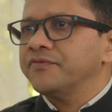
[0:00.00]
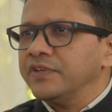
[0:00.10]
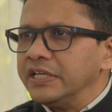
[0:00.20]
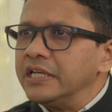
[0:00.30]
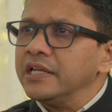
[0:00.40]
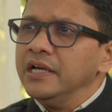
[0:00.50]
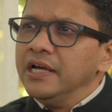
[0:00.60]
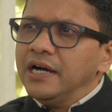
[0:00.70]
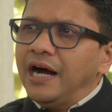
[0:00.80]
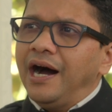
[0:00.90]
feel
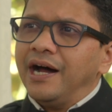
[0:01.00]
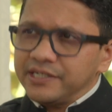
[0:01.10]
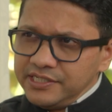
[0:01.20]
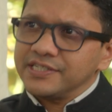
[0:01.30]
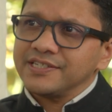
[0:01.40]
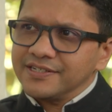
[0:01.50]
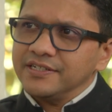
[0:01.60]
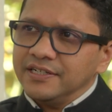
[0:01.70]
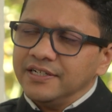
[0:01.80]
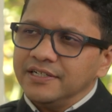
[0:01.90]
arts
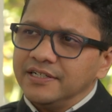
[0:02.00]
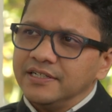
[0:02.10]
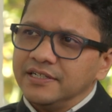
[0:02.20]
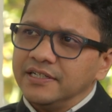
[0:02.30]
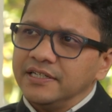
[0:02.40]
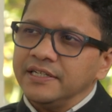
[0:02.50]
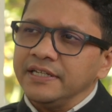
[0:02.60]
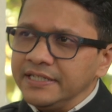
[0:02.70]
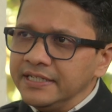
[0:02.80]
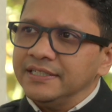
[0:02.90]
in
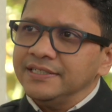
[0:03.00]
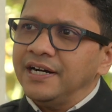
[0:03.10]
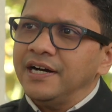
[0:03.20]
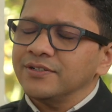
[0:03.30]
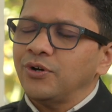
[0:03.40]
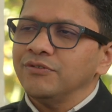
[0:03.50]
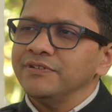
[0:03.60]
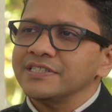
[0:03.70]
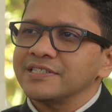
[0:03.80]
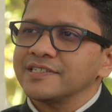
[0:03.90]
India are
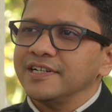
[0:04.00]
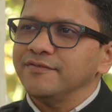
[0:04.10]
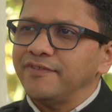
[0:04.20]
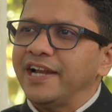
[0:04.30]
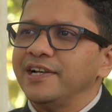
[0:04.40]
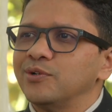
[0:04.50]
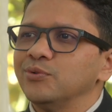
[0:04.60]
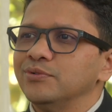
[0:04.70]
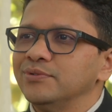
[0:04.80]
always confined to